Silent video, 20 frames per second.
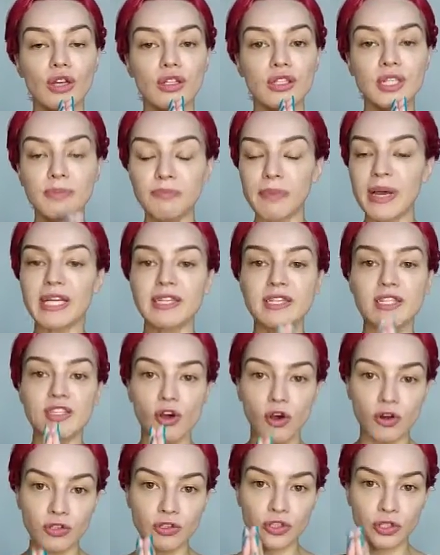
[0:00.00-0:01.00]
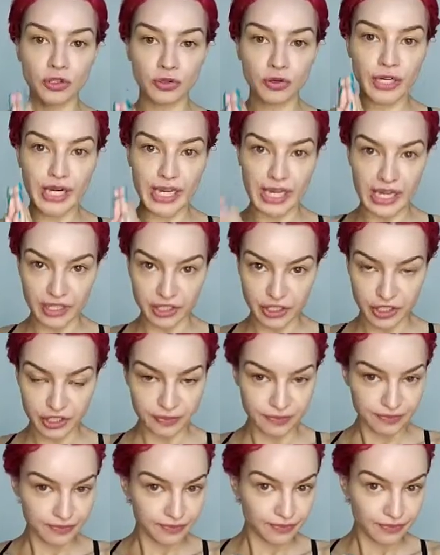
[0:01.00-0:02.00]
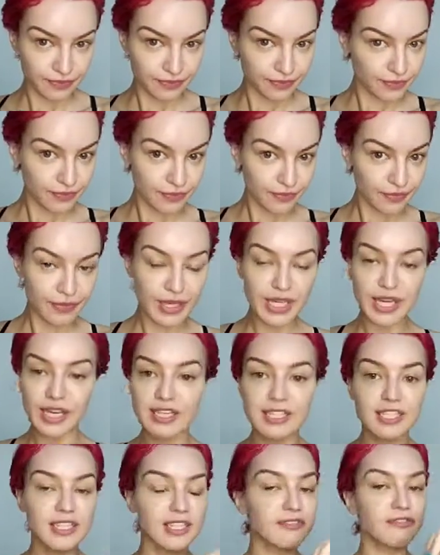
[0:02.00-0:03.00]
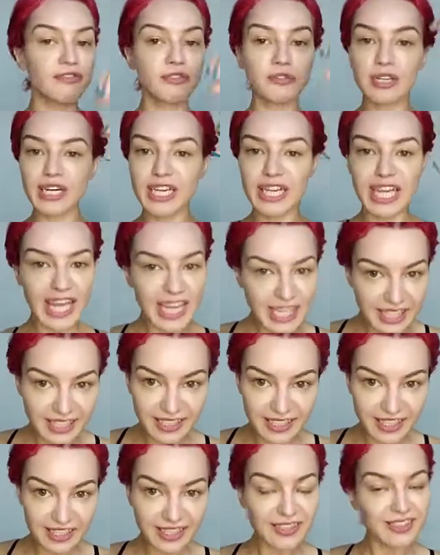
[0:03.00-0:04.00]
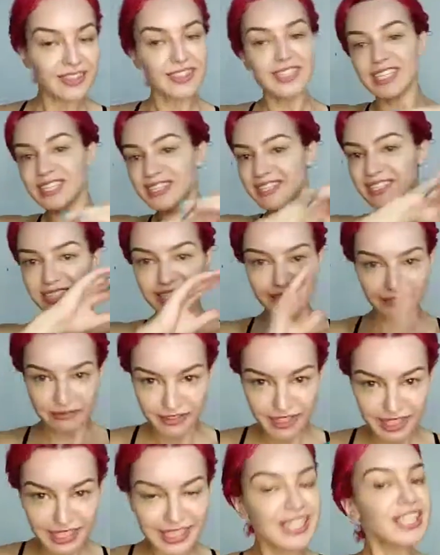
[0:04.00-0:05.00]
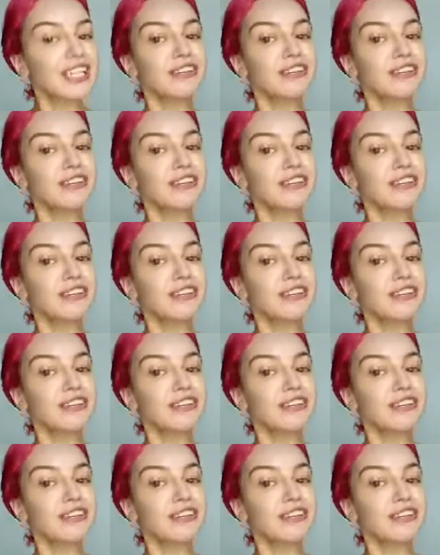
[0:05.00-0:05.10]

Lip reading: depends on your age, because if you're 18 it's different,